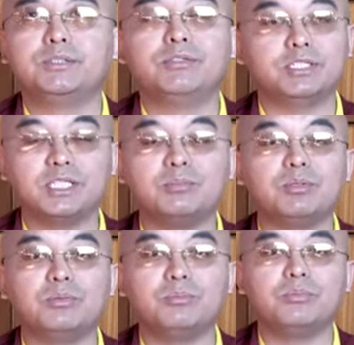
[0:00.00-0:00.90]
for
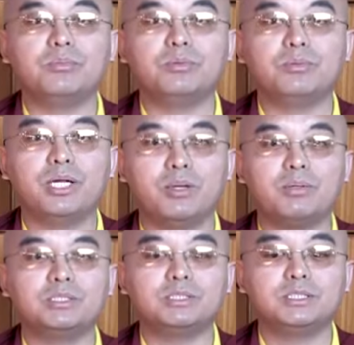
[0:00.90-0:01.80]
example, when I
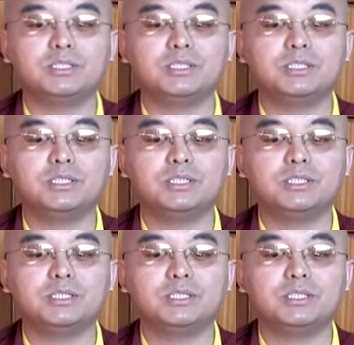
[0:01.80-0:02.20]
was